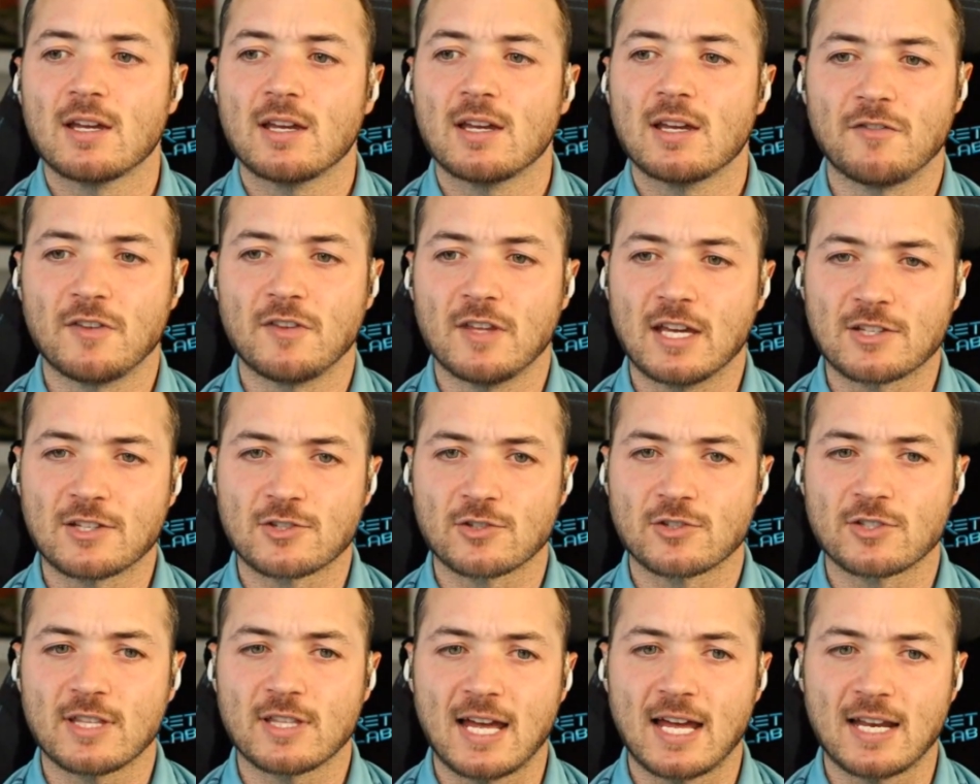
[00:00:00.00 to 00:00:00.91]
If the
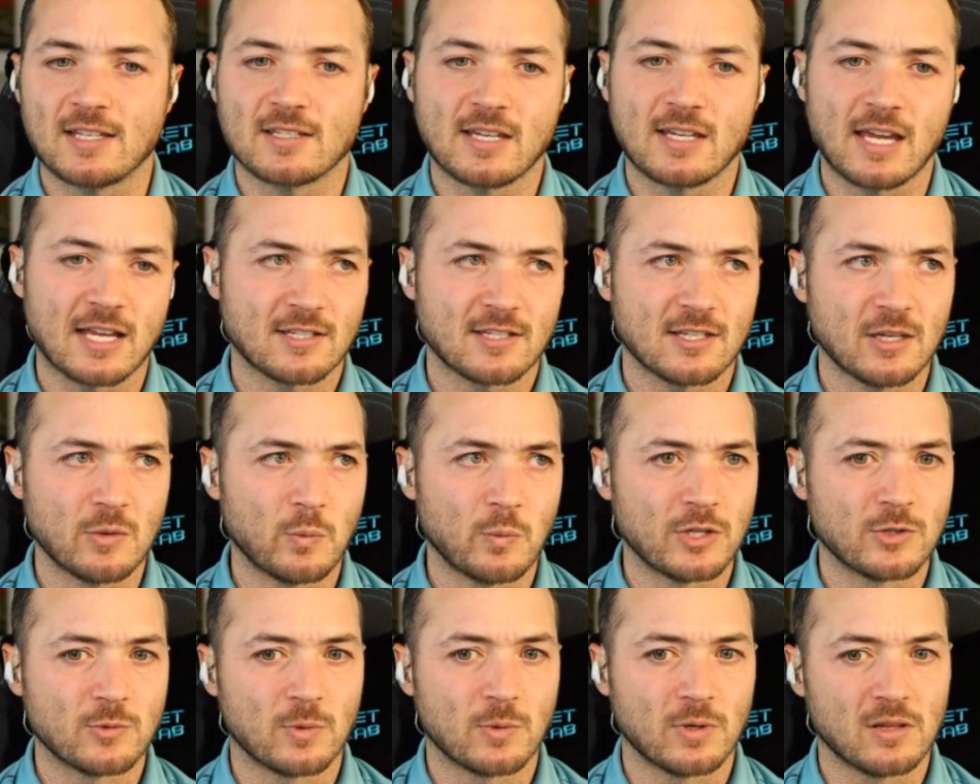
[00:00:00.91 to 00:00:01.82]
answer to that is yes, he
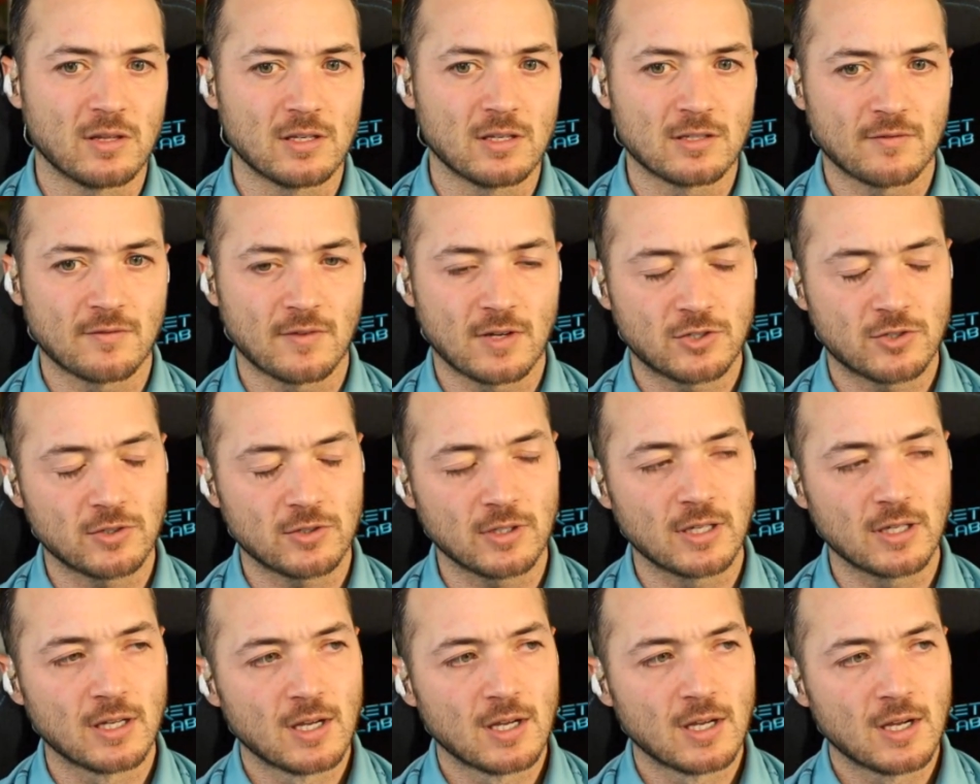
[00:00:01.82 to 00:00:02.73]
wins one of these
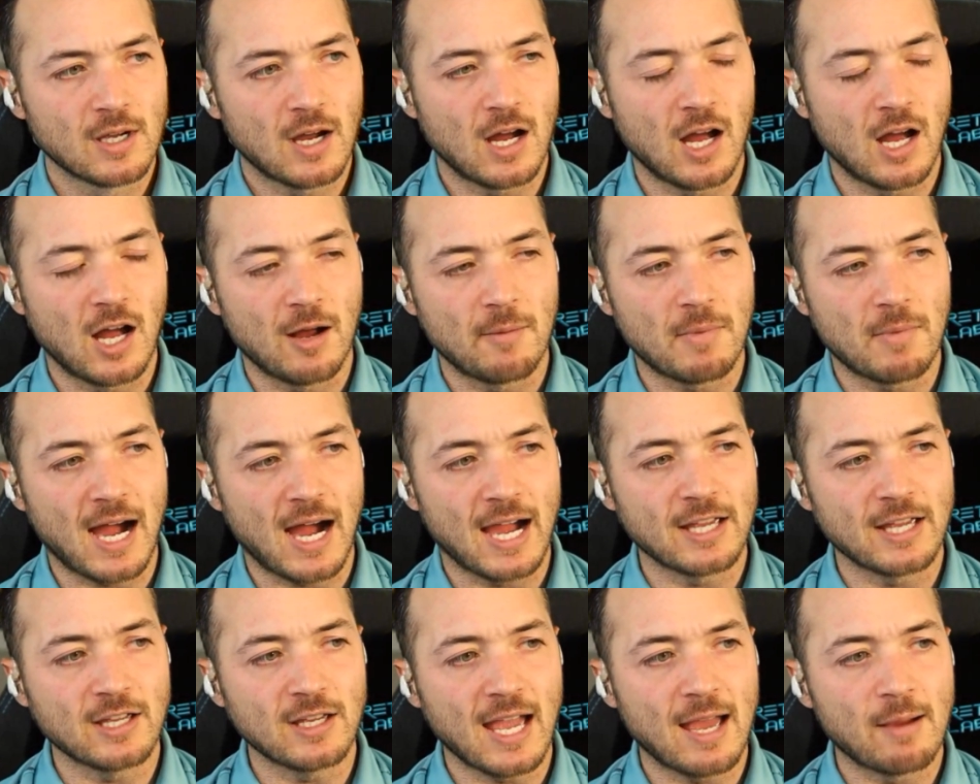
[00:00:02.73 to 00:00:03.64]
eventually. Um,
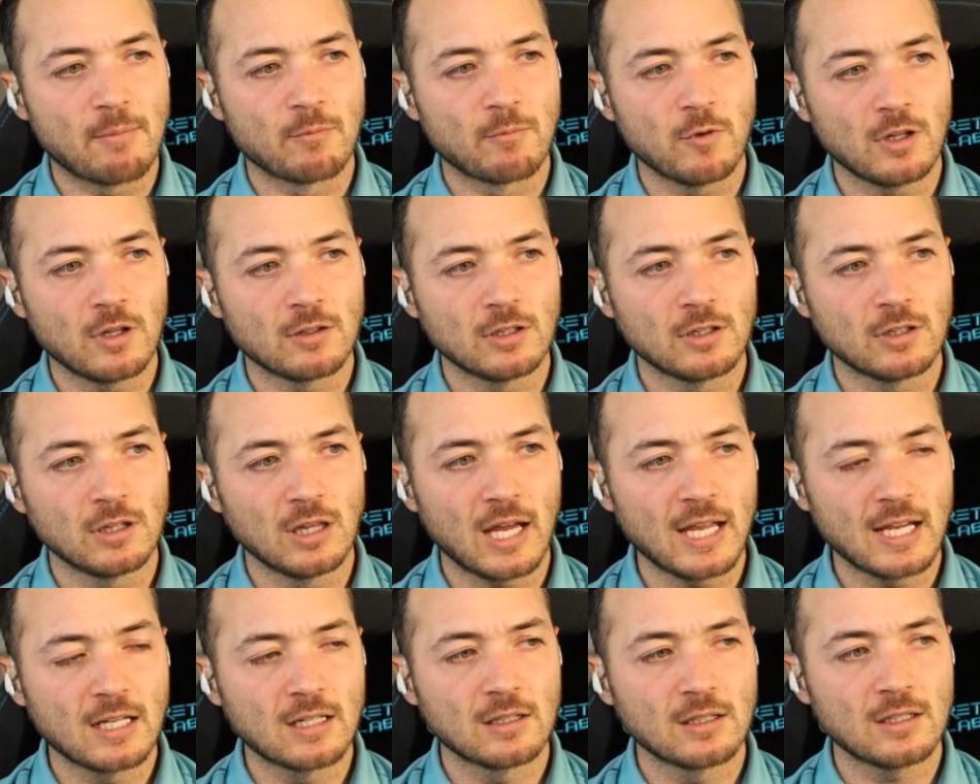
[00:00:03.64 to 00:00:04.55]
I am
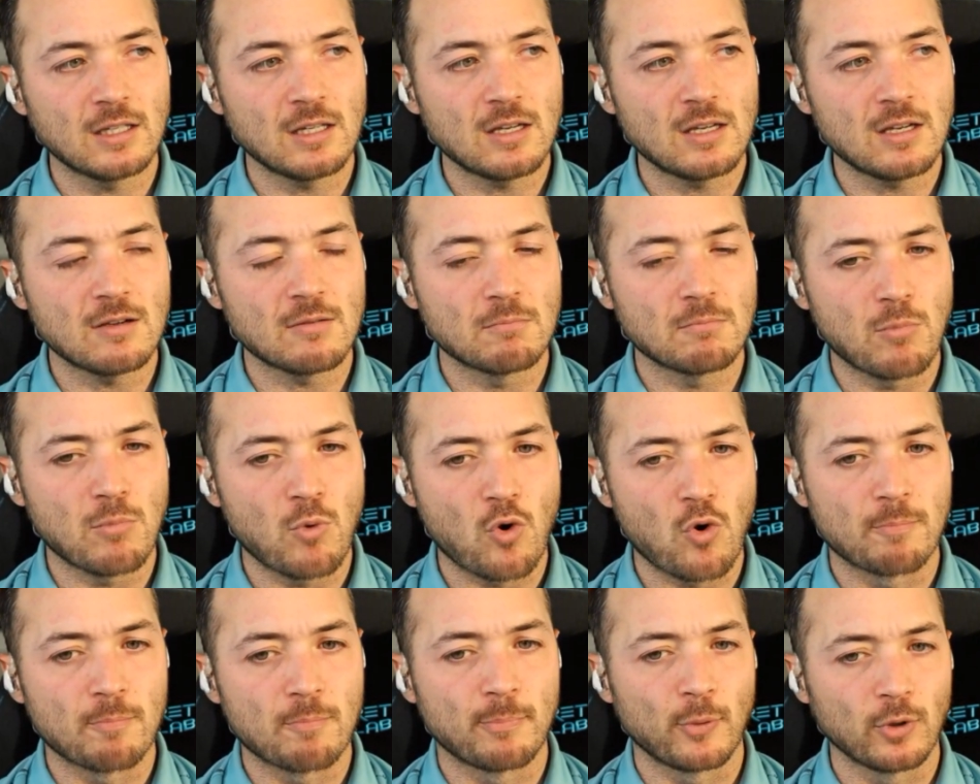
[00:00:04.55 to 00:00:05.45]
likely
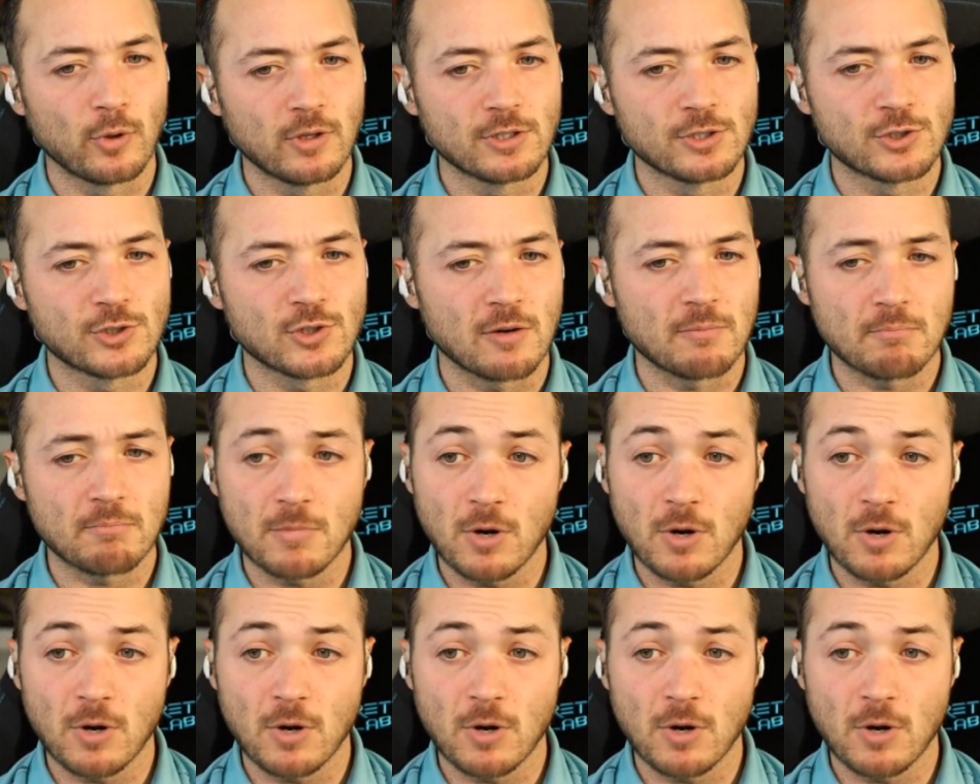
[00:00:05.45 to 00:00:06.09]
more bullish on